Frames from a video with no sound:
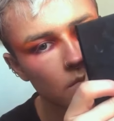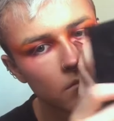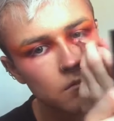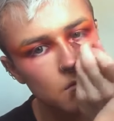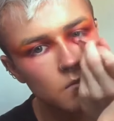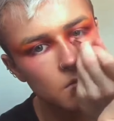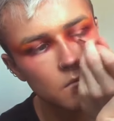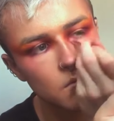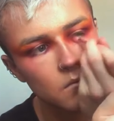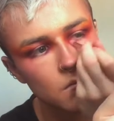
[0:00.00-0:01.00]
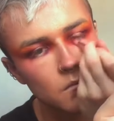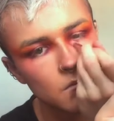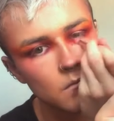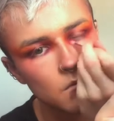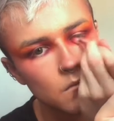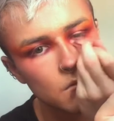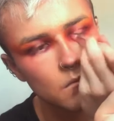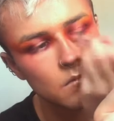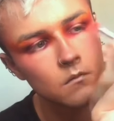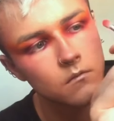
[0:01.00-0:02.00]
same as what he could do,
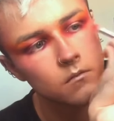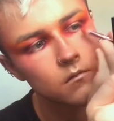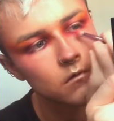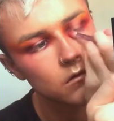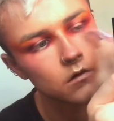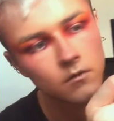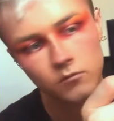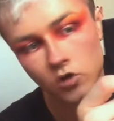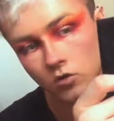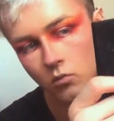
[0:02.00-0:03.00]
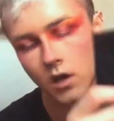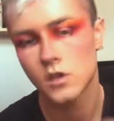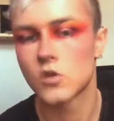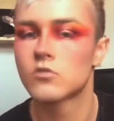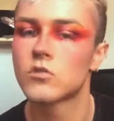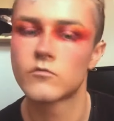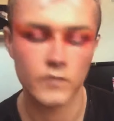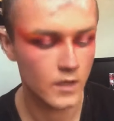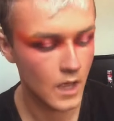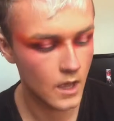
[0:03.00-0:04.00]
and I'm happy with the
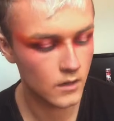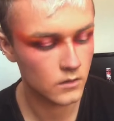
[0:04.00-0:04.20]
result.